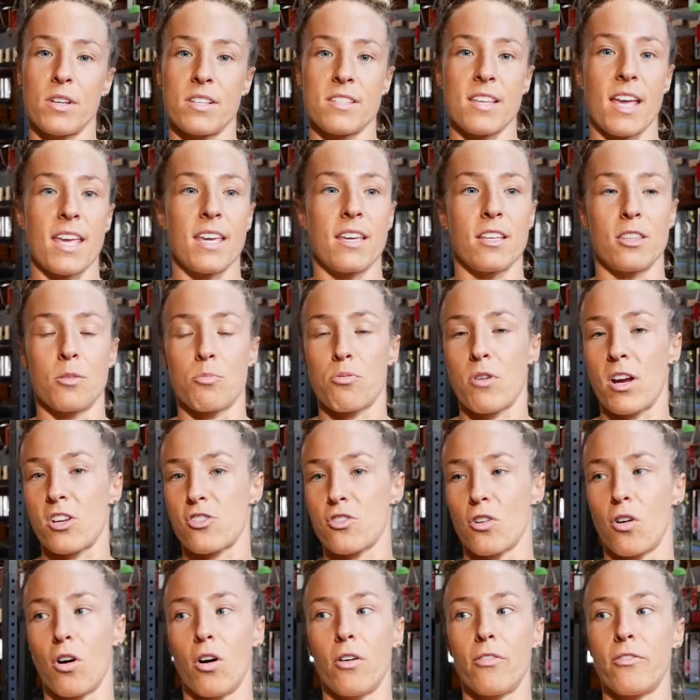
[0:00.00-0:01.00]
It's taken the
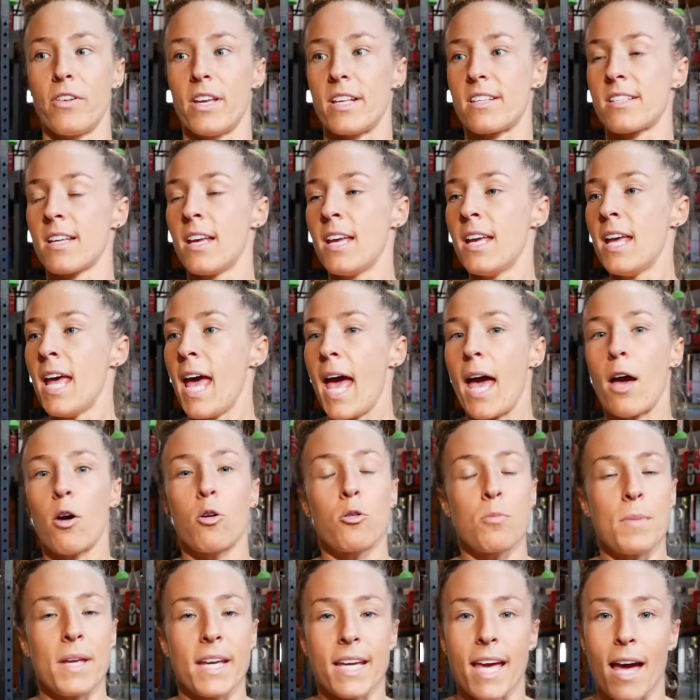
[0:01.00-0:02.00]
pressure off, it's
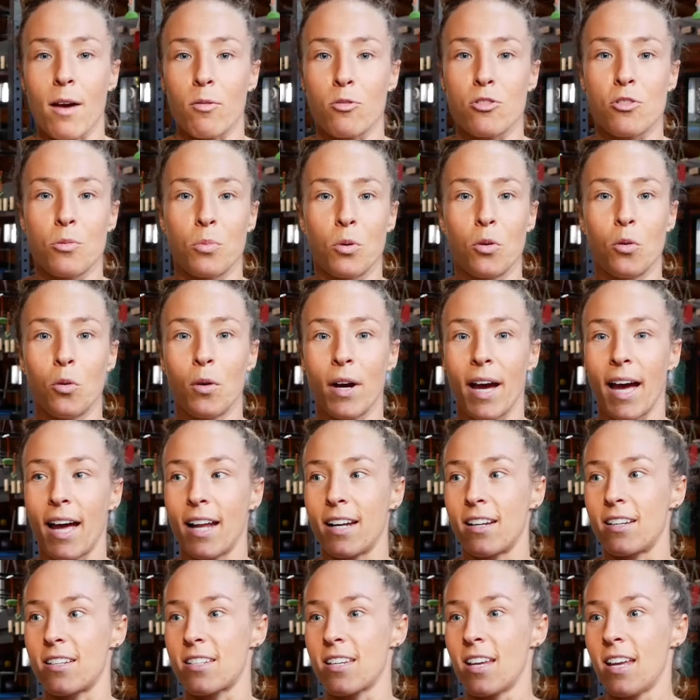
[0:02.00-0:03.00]
held me accountable,
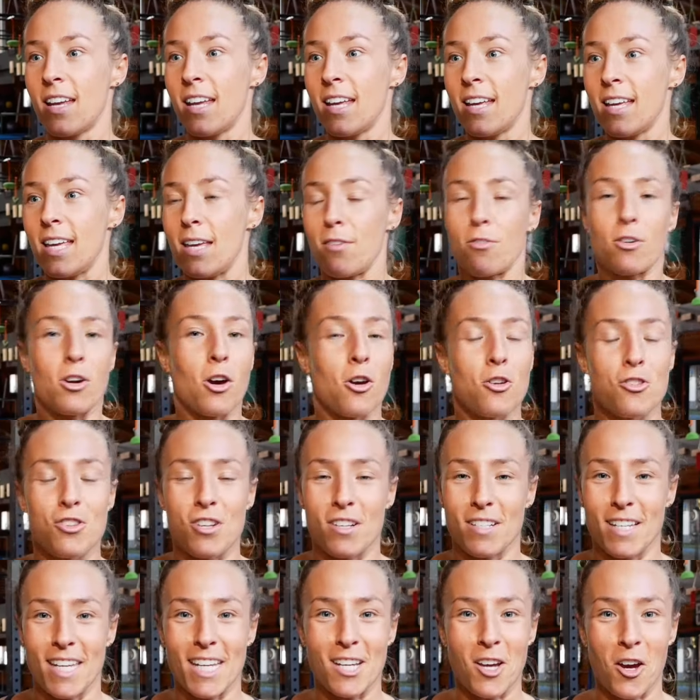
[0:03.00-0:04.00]
and even
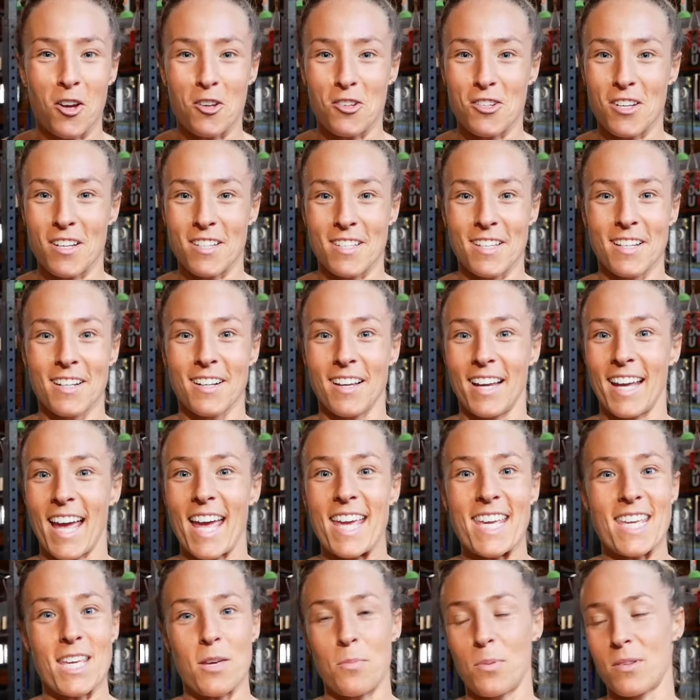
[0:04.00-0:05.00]
coaches need coaches. Like
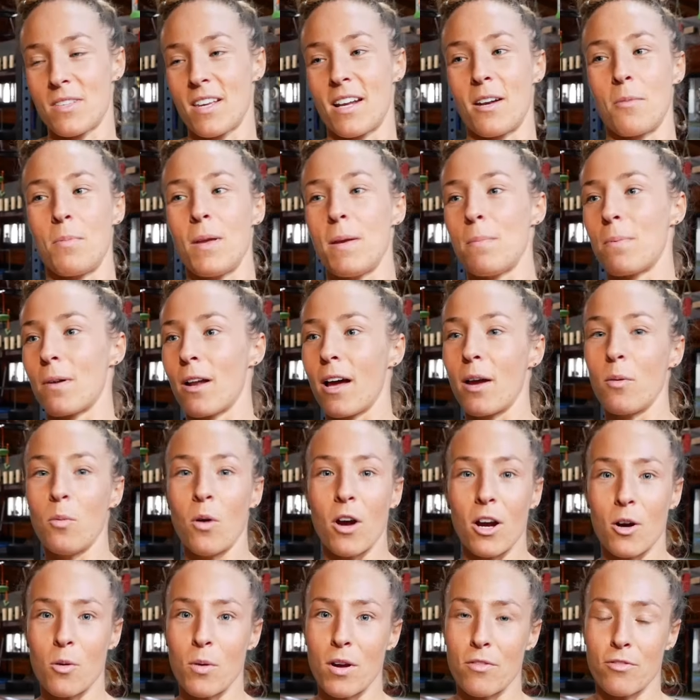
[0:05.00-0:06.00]
80% of people I
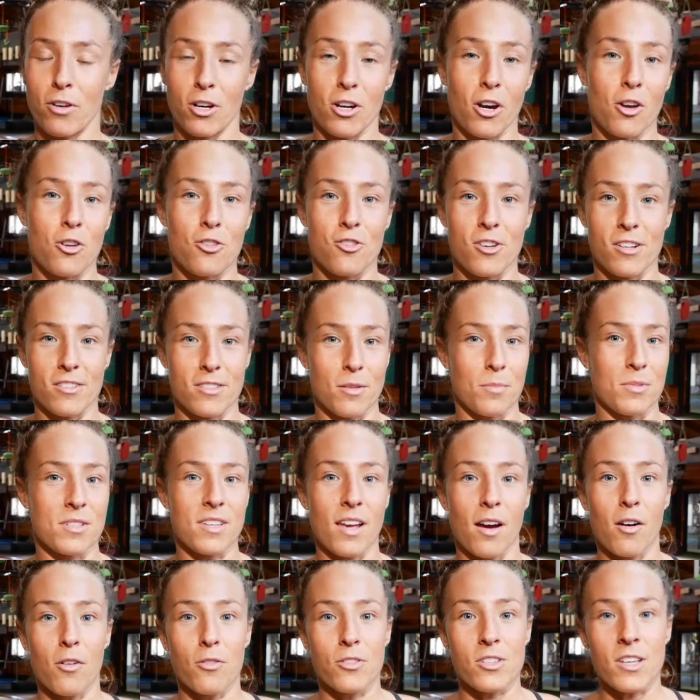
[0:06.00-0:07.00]
work with are coaches
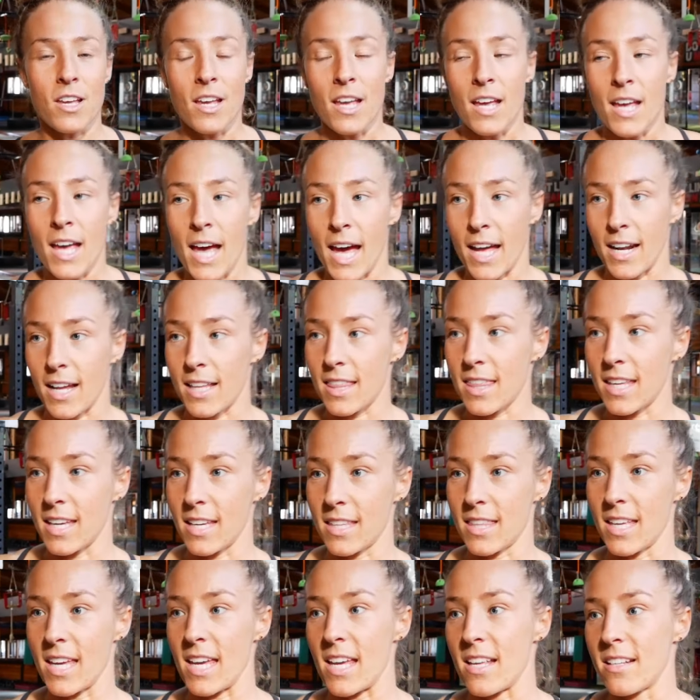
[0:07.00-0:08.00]
themselves, and I
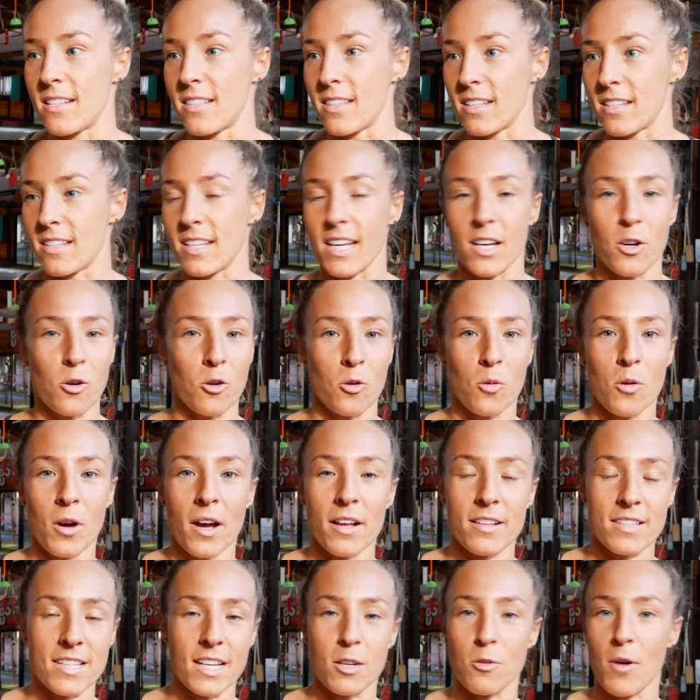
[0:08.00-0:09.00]
think that it's the
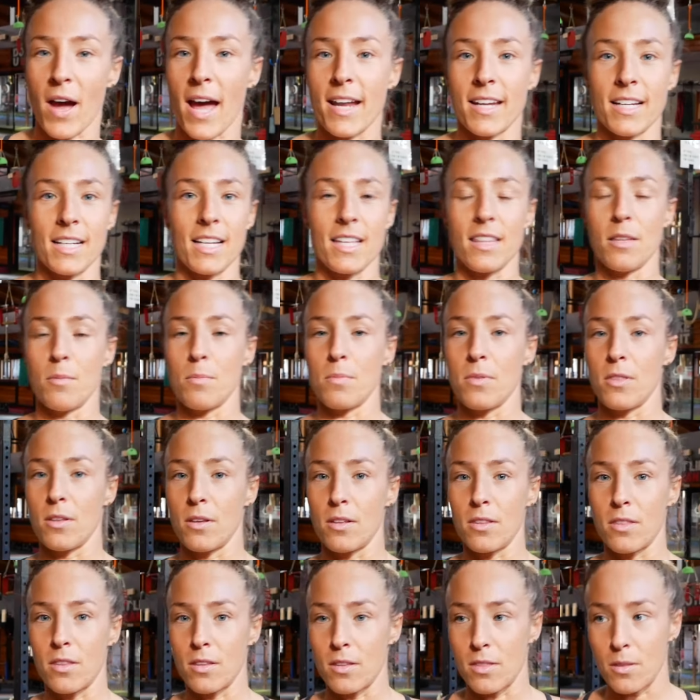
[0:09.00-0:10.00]
single-handedly
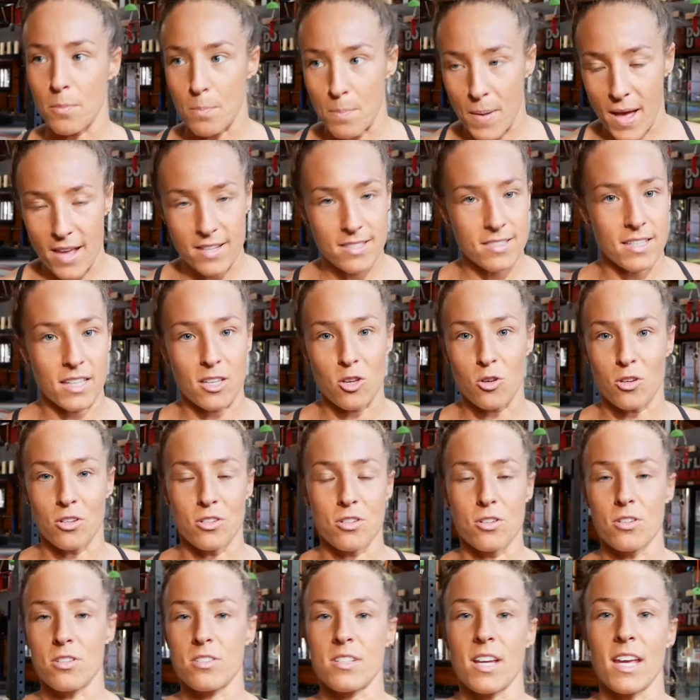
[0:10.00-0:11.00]
the best thing you can
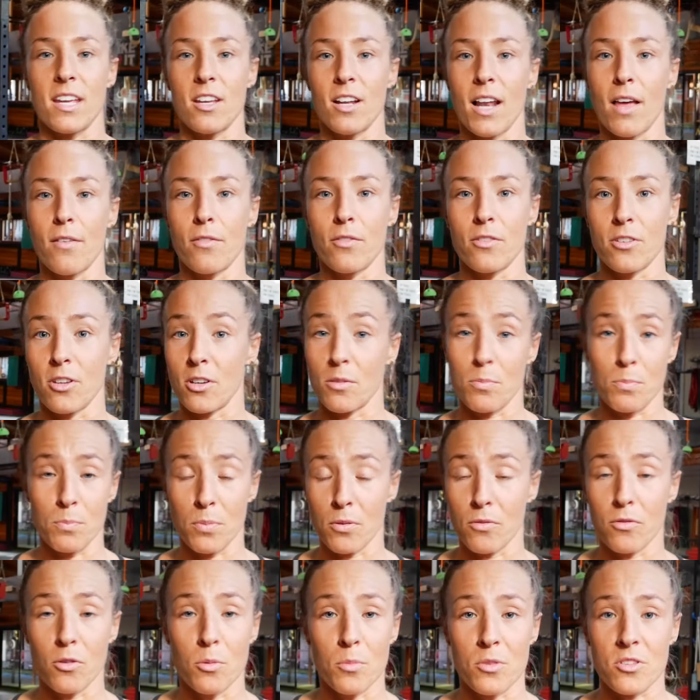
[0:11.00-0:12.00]
do to take your
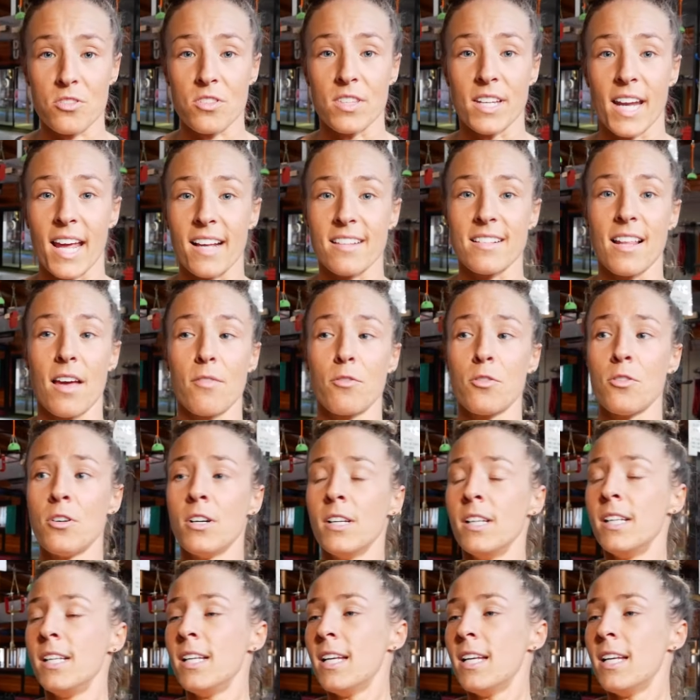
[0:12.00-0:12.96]
performance to the next level.